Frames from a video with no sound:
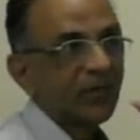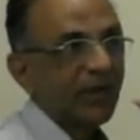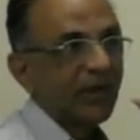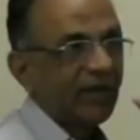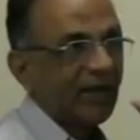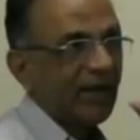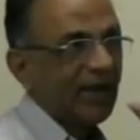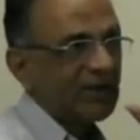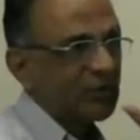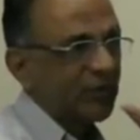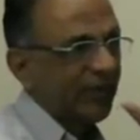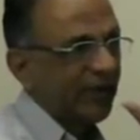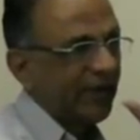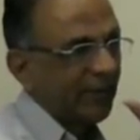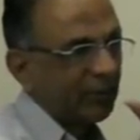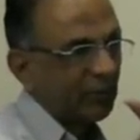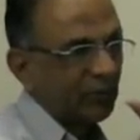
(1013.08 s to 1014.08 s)
It has to
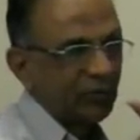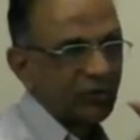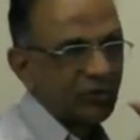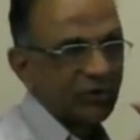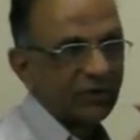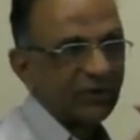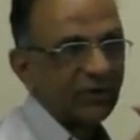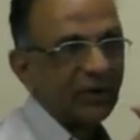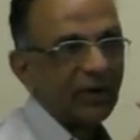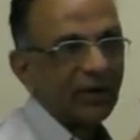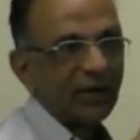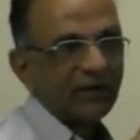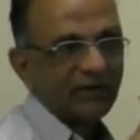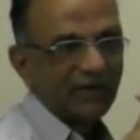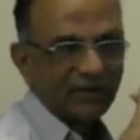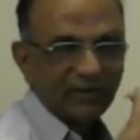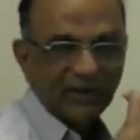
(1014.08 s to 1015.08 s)
be repositioned
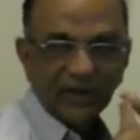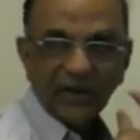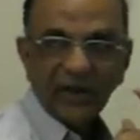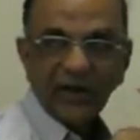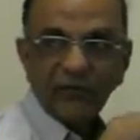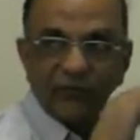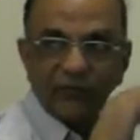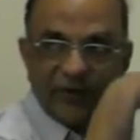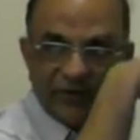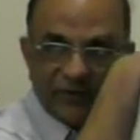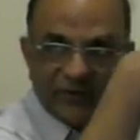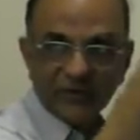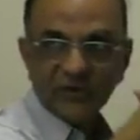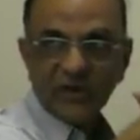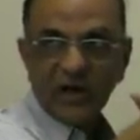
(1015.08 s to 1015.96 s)
such that it faces